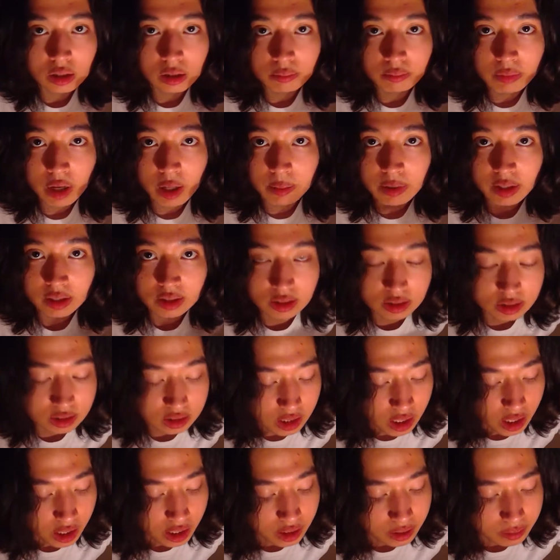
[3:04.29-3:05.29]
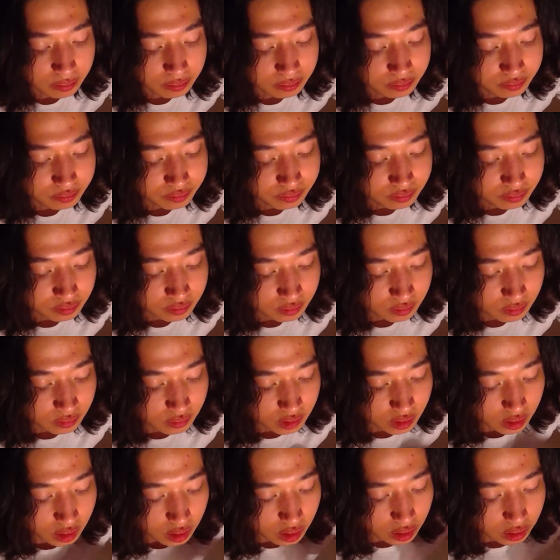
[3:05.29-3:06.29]
Maybe it's a sign.
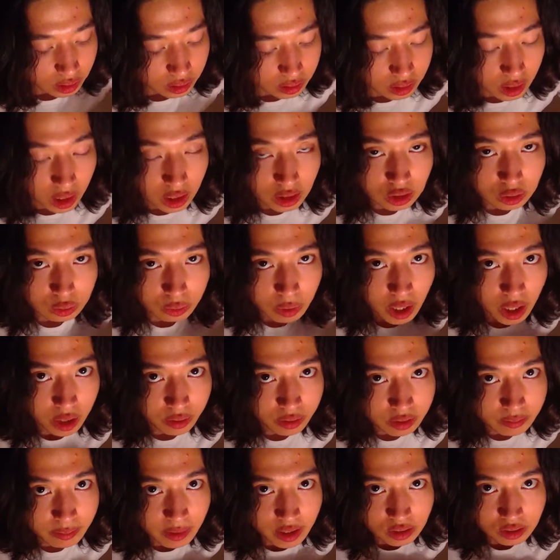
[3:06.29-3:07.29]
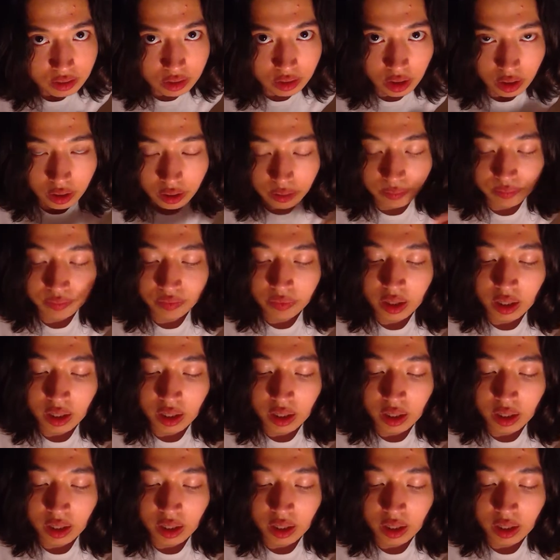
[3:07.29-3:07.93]
Huh, that's where it's meant to go.